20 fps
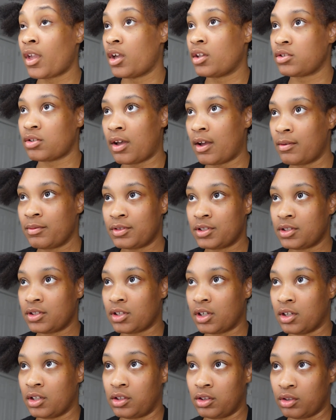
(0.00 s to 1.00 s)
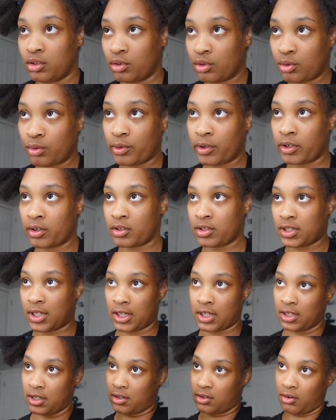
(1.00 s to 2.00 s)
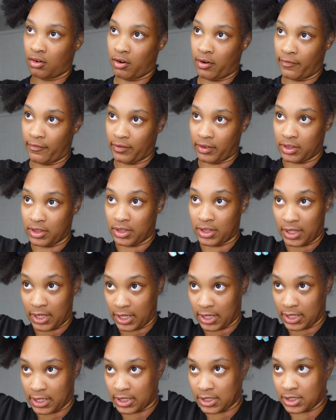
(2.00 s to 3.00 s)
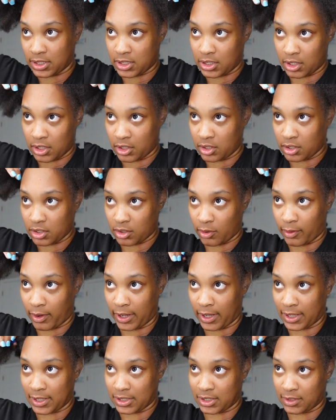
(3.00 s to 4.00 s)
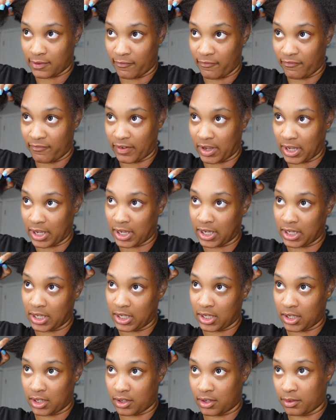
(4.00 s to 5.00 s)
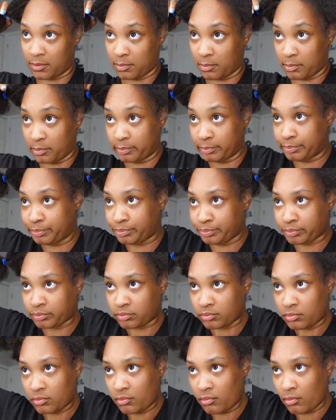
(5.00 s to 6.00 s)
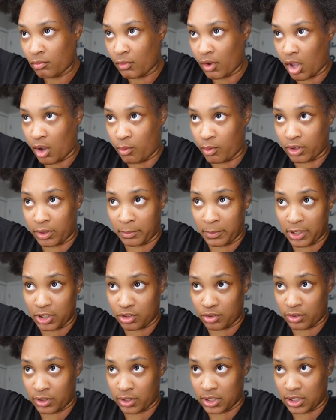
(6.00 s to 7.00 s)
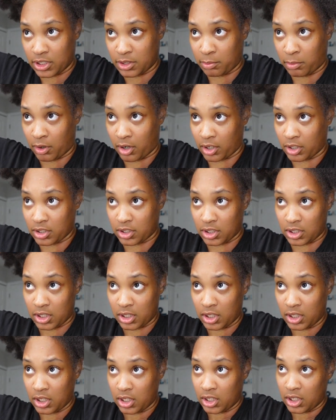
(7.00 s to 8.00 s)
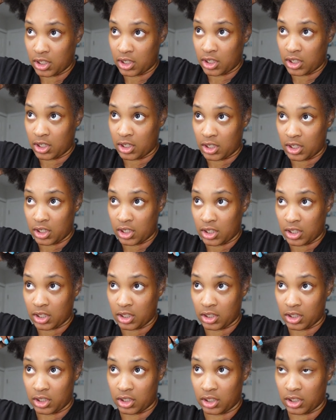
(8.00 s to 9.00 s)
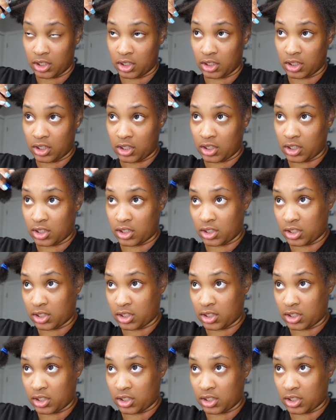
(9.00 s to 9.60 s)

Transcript: So I was just a little irritated off of that, so I had to find him. I want to make sure these parts look